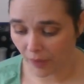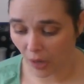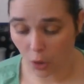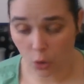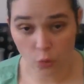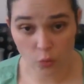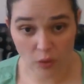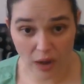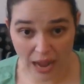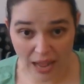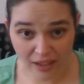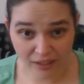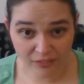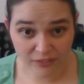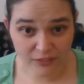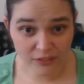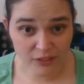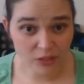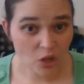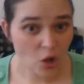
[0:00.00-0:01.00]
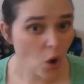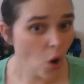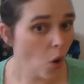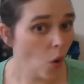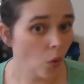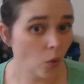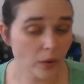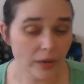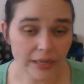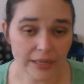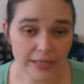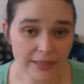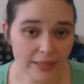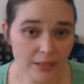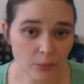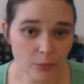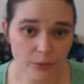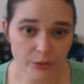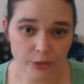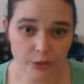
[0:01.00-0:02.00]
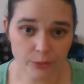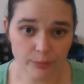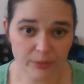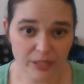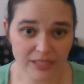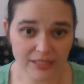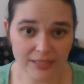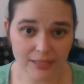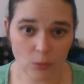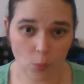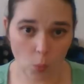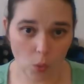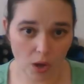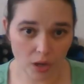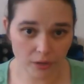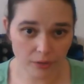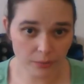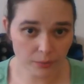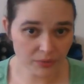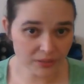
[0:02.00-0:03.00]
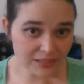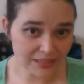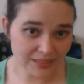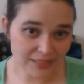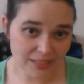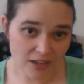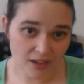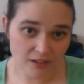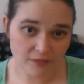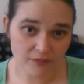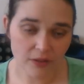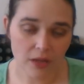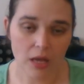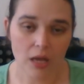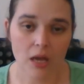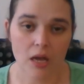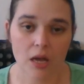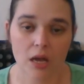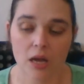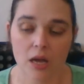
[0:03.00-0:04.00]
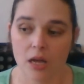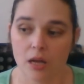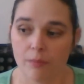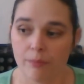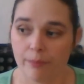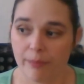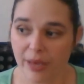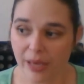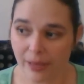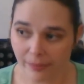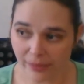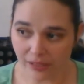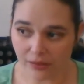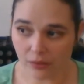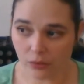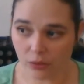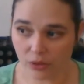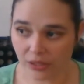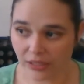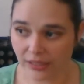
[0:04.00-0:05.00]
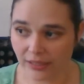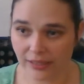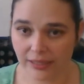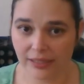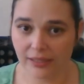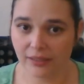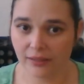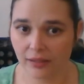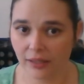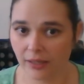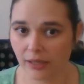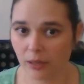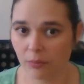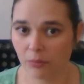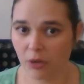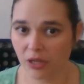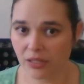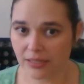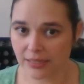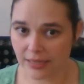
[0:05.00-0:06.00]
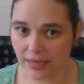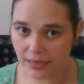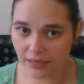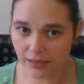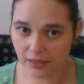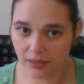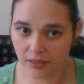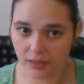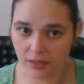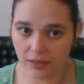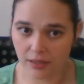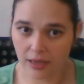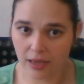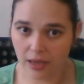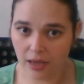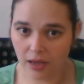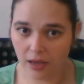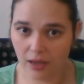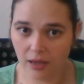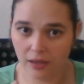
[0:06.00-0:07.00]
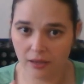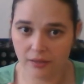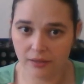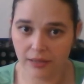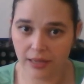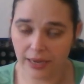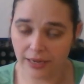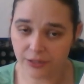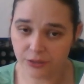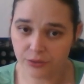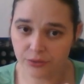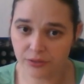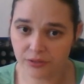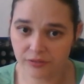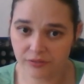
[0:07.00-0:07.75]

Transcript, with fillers: crafts or anything where you're mixing water with stuff, maybe look at getting like a Montana uh, extra